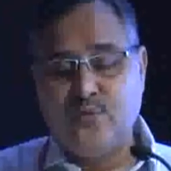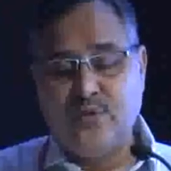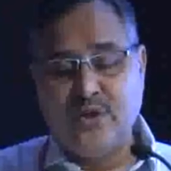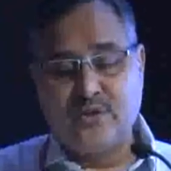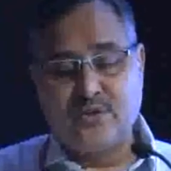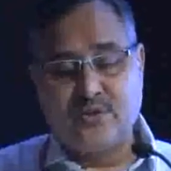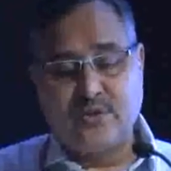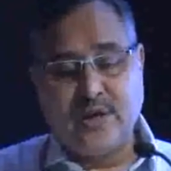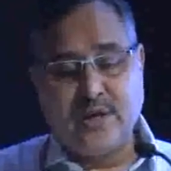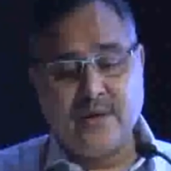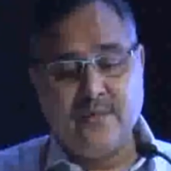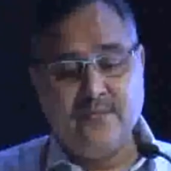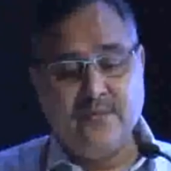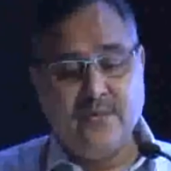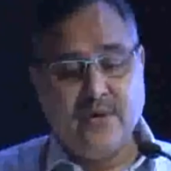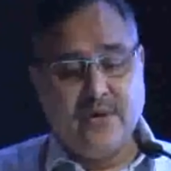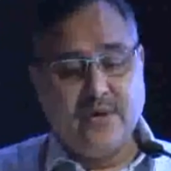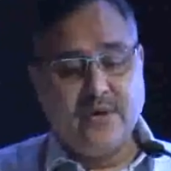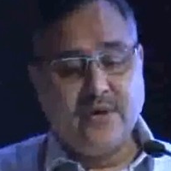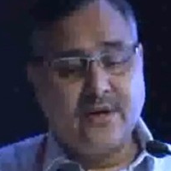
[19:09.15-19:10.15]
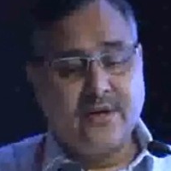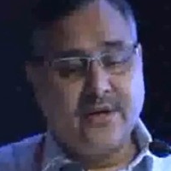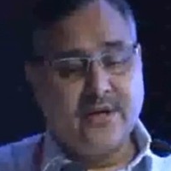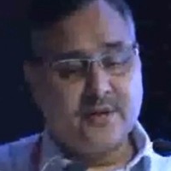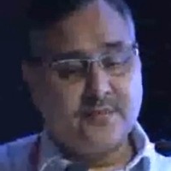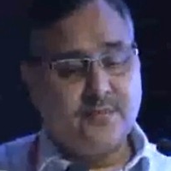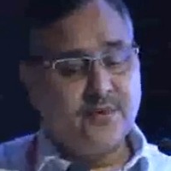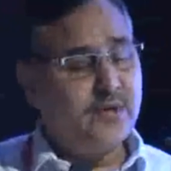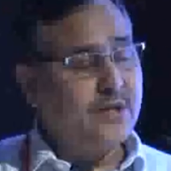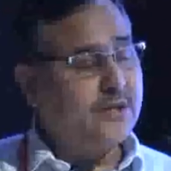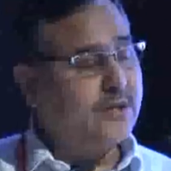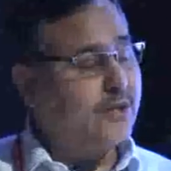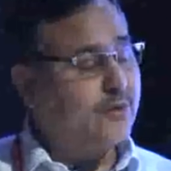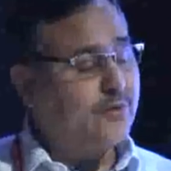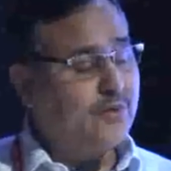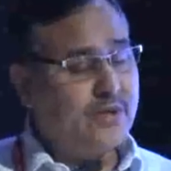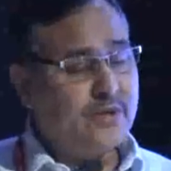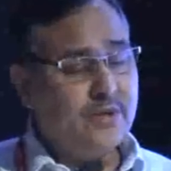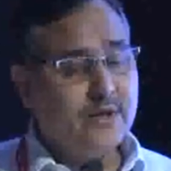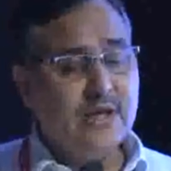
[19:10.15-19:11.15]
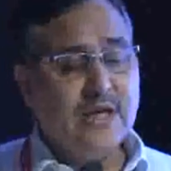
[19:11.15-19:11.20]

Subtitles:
time in a desperate situation.